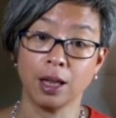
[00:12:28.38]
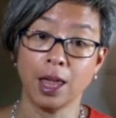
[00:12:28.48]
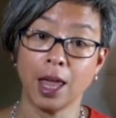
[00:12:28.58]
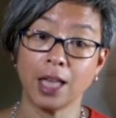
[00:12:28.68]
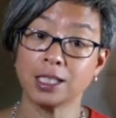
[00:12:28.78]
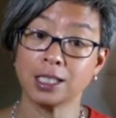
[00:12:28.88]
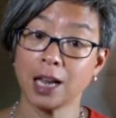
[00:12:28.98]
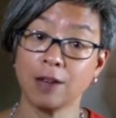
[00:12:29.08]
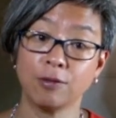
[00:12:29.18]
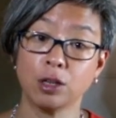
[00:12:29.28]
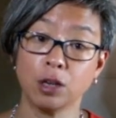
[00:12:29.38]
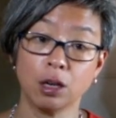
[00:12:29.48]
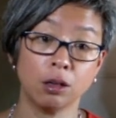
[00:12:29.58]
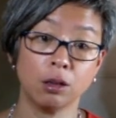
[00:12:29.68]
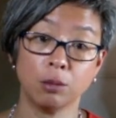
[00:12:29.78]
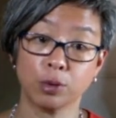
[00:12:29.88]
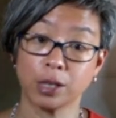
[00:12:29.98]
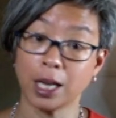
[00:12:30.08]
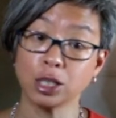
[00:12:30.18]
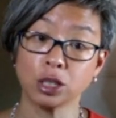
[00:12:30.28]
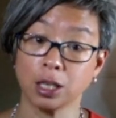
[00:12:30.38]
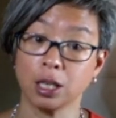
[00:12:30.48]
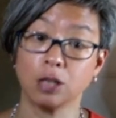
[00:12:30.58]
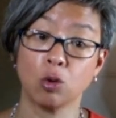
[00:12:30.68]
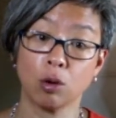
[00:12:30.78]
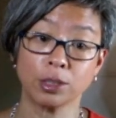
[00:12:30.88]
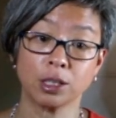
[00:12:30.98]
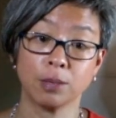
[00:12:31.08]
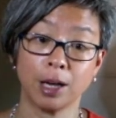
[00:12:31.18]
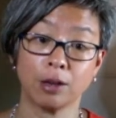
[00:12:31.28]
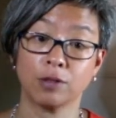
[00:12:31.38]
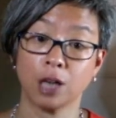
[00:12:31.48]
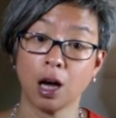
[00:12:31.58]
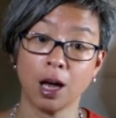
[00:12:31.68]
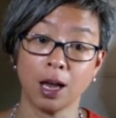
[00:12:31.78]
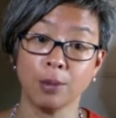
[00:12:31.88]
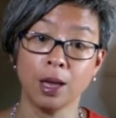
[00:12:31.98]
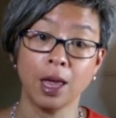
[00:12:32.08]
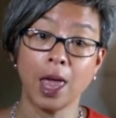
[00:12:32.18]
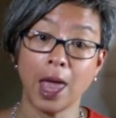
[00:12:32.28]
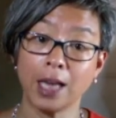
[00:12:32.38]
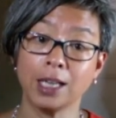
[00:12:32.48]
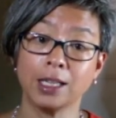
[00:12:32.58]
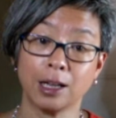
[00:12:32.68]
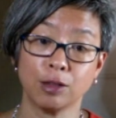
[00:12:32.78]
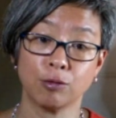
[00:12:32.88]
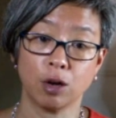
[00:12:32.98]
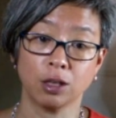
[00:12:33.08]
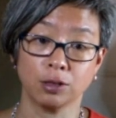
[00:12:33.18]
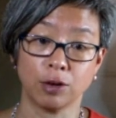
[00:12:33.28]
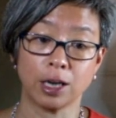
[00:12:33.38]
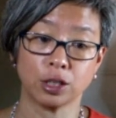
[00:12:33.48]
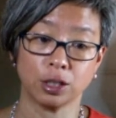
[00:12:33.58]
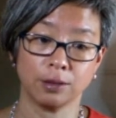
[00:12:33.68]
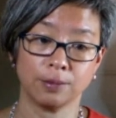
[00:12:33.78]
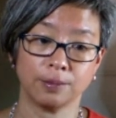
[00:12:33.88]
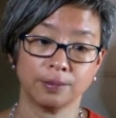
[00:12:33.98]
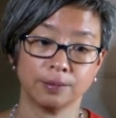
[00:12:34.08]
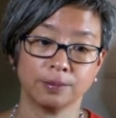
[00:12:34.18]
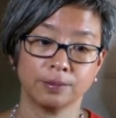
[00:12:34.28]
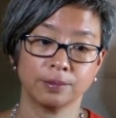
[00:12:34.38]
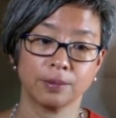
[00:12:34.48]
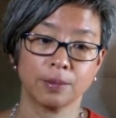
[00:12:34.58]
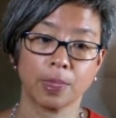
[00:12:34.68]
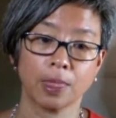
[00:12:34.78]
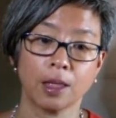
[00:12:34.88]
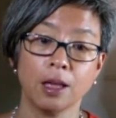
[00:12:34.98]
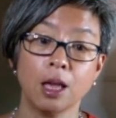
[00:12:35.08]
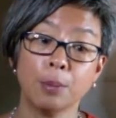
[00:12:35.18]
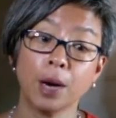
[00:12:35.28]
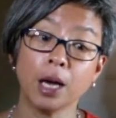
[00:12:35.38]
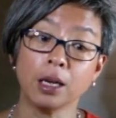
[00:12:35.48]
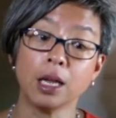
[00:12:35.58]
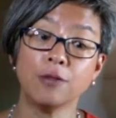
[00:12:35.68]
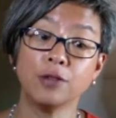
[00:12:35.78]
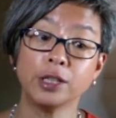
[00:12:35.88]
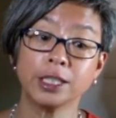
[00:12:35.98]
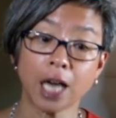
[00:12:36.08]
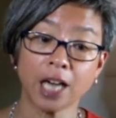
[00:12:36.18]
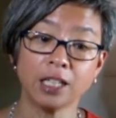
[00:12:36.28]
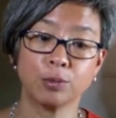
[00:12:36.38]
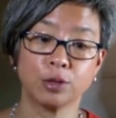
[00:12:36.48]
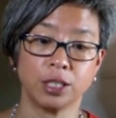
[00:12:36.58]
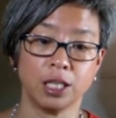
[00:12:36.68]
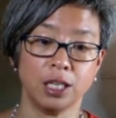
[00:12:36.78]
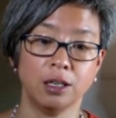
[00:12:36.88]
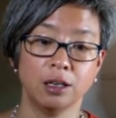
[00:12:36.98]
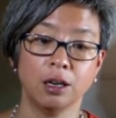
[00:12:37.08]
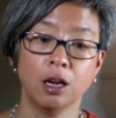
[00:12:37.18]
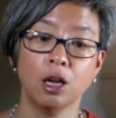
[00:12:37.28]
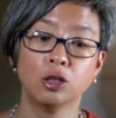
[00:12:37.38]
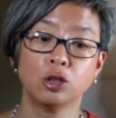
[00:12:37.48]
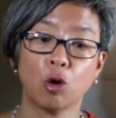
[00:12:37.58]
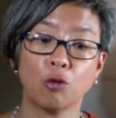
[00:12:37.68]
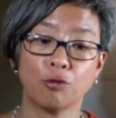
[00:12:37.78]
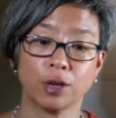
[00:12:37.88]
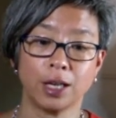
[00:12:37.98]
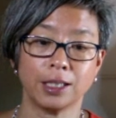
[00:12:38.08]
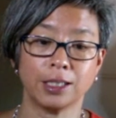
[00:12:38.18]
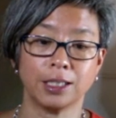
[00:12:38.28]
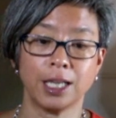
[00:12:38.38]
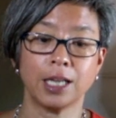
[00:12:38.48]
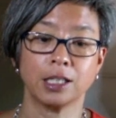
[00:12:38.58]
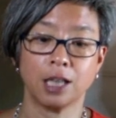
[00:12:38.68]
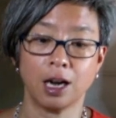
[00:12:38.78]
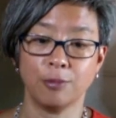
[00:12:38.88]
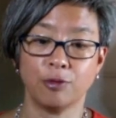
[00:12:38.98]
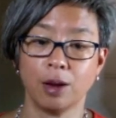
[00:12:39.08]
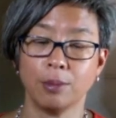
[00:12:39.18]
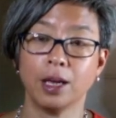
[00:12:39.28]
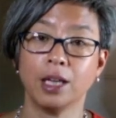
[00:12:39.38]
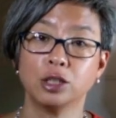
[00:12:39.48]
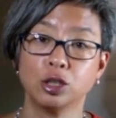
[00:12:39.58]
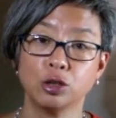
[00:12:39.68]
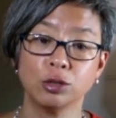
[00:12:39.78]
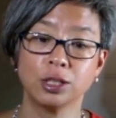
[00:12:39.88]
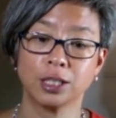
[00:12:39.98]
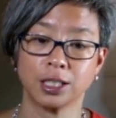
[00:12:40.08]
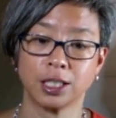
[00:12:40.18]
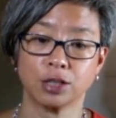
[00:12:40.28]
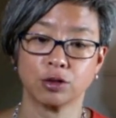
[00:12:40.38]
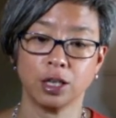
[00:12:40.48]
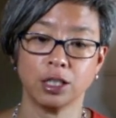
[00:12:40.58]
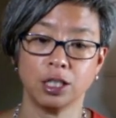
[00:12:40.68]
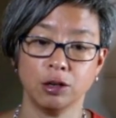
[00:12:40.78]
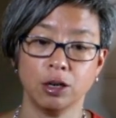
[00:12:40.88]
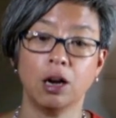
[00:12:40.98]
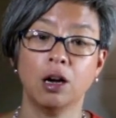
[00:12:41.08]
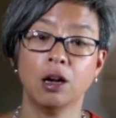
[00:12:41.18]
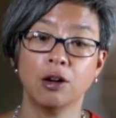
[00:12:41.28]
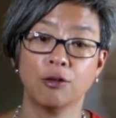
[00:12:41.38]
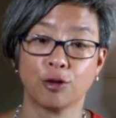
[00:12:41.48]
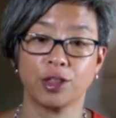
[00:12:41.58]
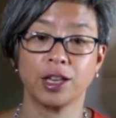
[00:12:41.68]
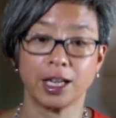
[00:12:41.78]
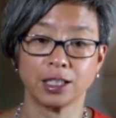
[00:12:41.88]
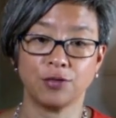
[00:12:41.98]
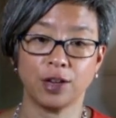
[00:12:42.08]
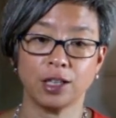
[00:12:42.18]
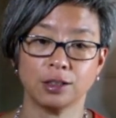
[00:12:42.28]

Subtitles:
and saved a potentially enormous amount of time heading down the wrong direction. But if you decide to proceed, don't forget to set a time frame and choose success criteria for the next phase.